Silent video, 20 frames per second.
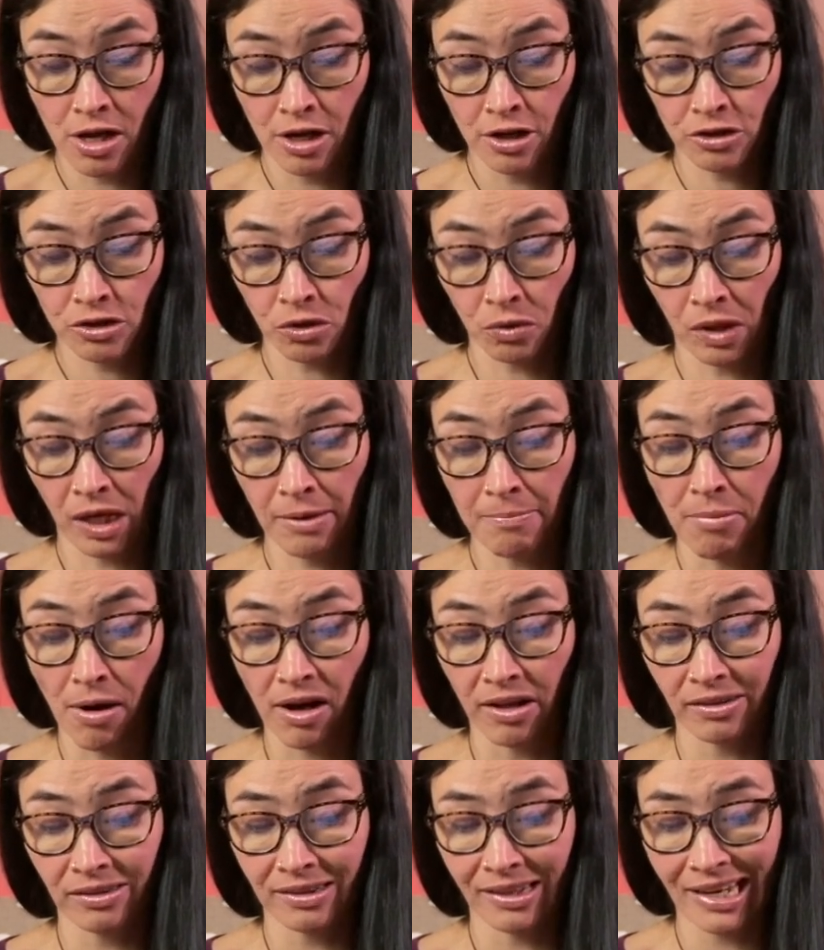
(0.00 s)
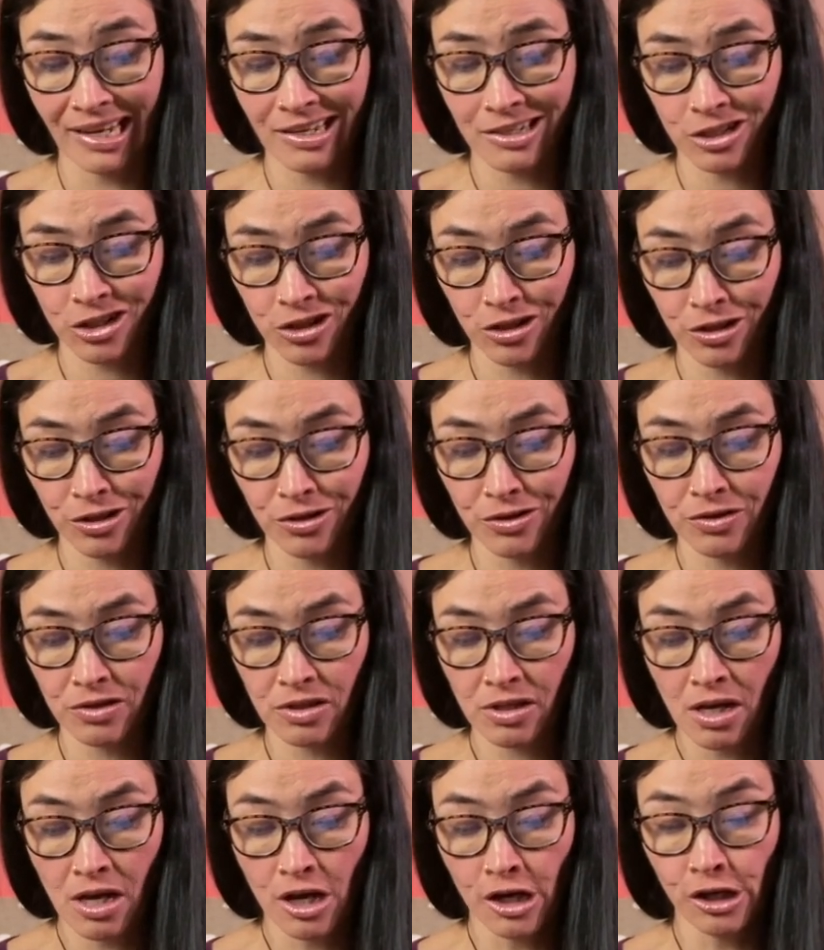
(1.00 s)
So he bought lanterns,
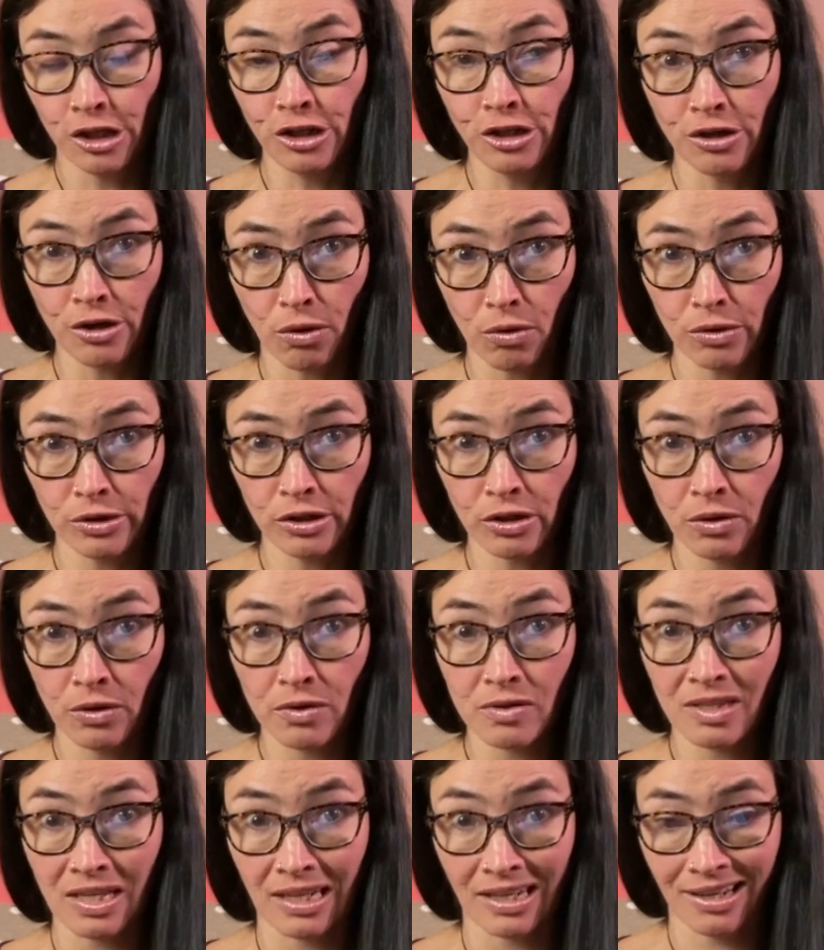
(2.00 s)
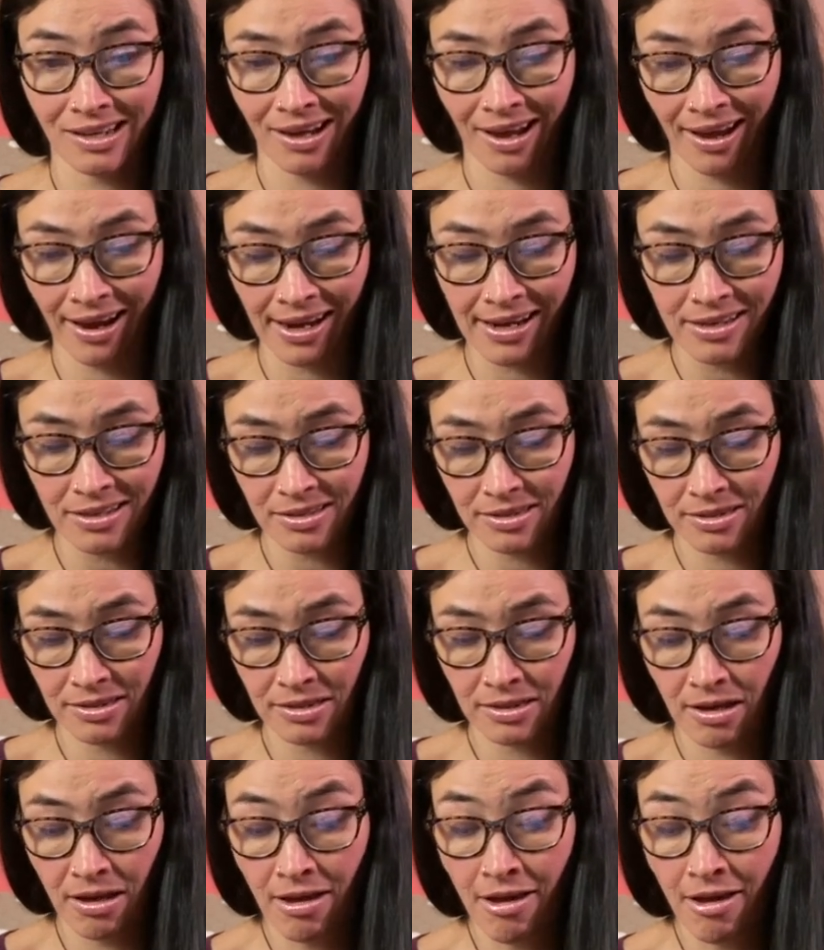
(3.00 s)
yo-yos, and kites.